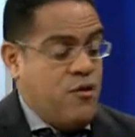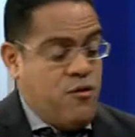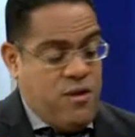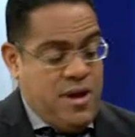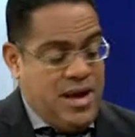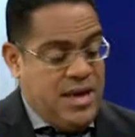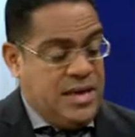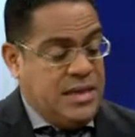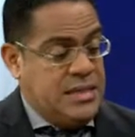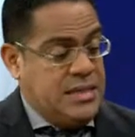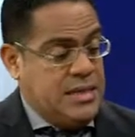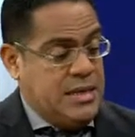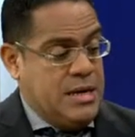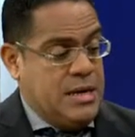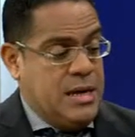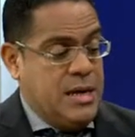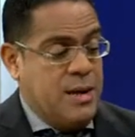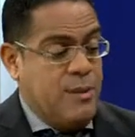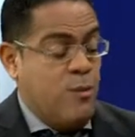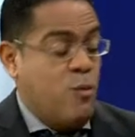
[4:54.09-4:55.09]
Right.
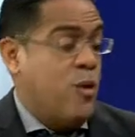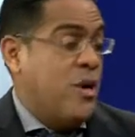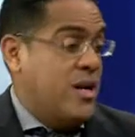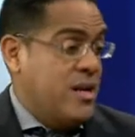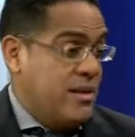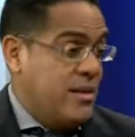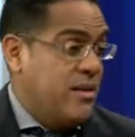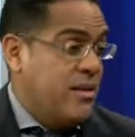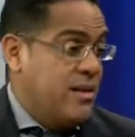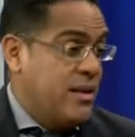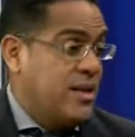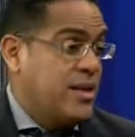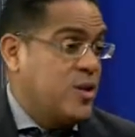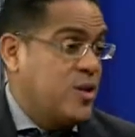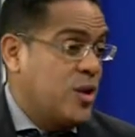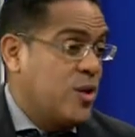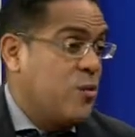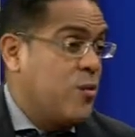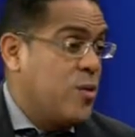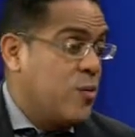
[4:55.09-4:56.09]
One of the things
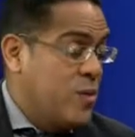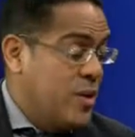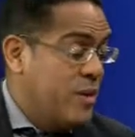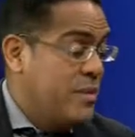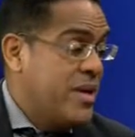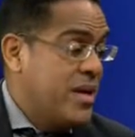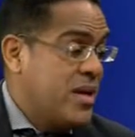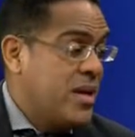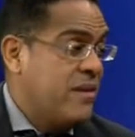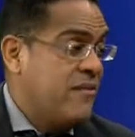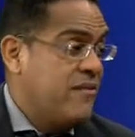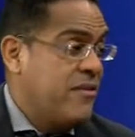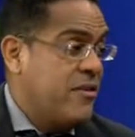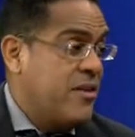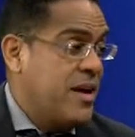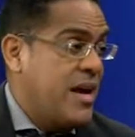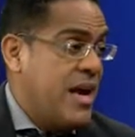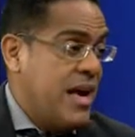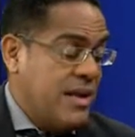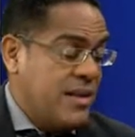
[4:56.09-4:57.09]
that we will be
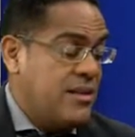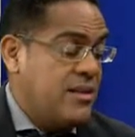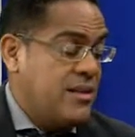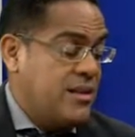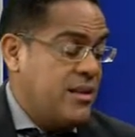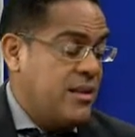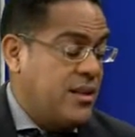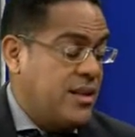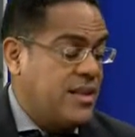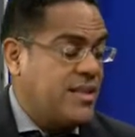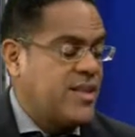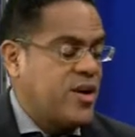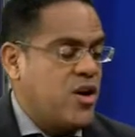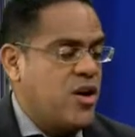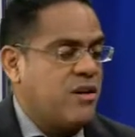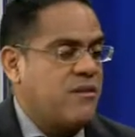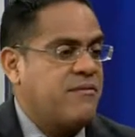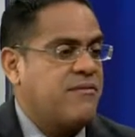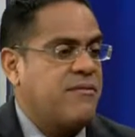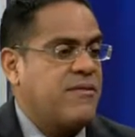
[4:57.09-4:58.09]
covering at this
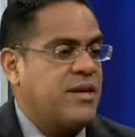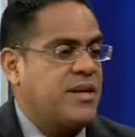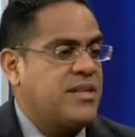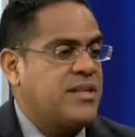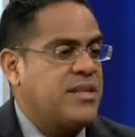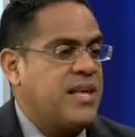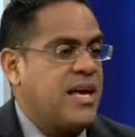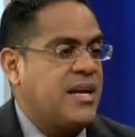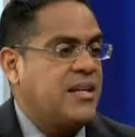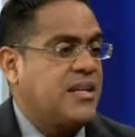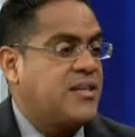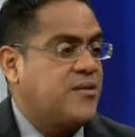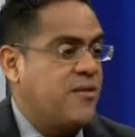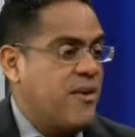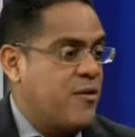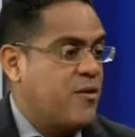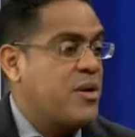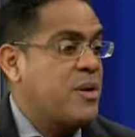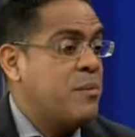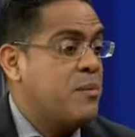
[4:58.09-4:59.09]
conference, and is
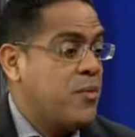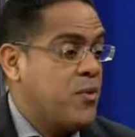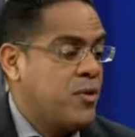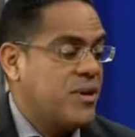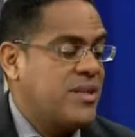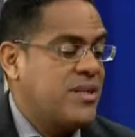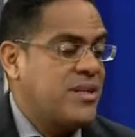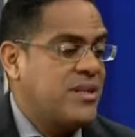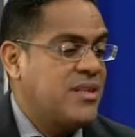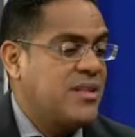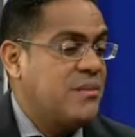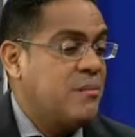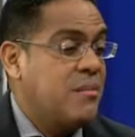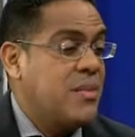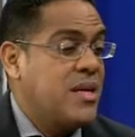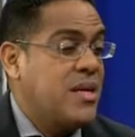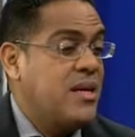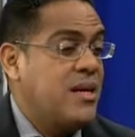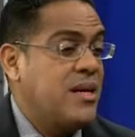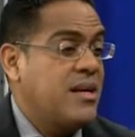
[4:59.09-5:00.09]
very important to
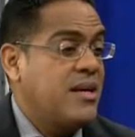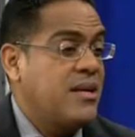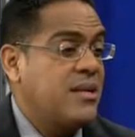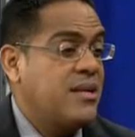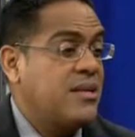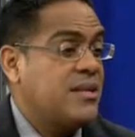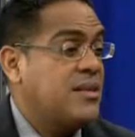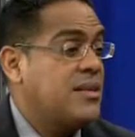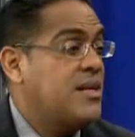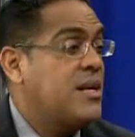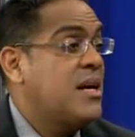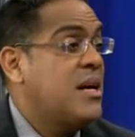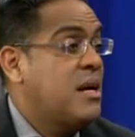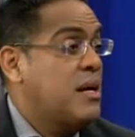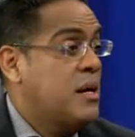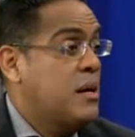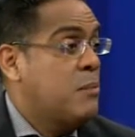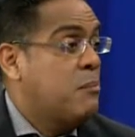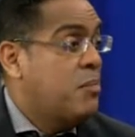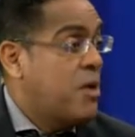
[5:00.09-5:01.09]
me, is
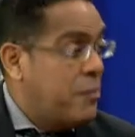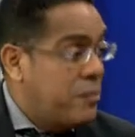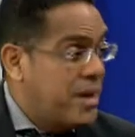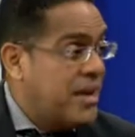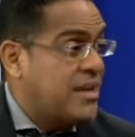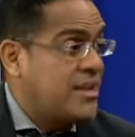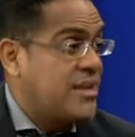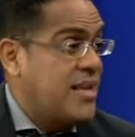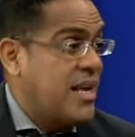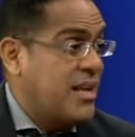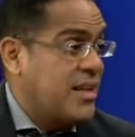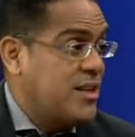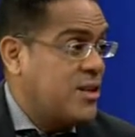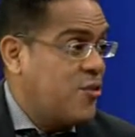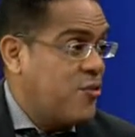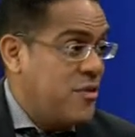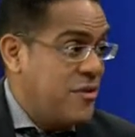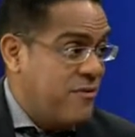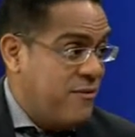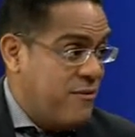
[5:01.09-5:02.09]
public
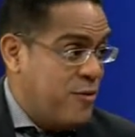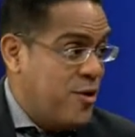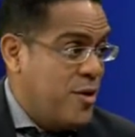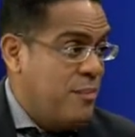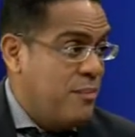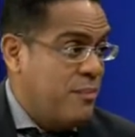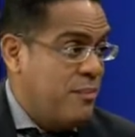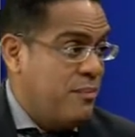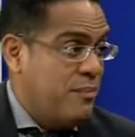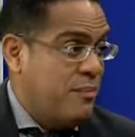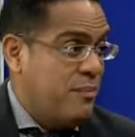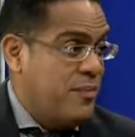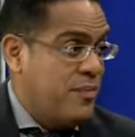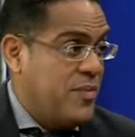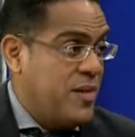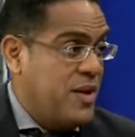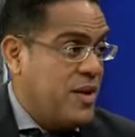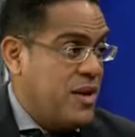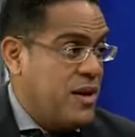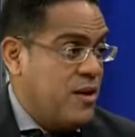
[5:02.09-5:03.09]
sector reform,
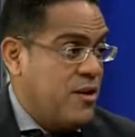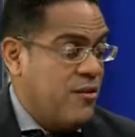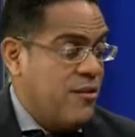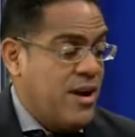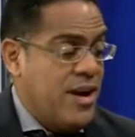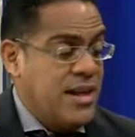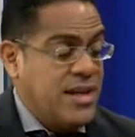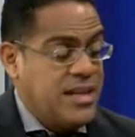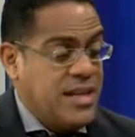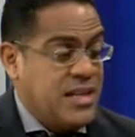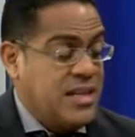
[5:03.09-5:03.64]
right?